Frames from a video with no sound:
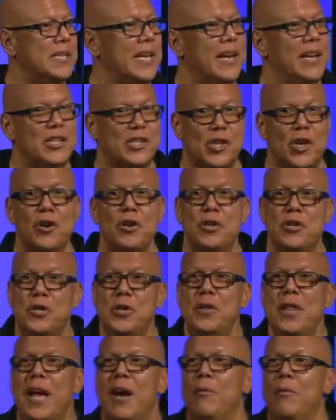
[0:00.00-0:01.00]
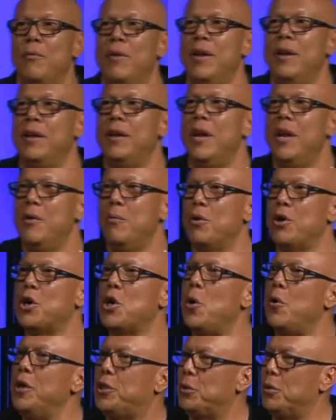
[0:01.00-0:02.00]
It's hard to do that when we're
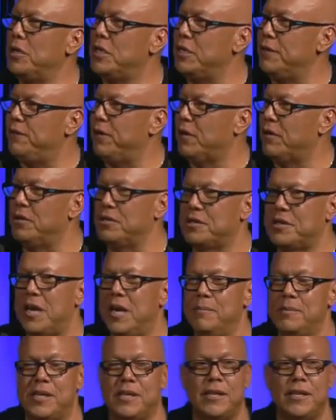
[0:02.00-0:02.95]
going through difficult times.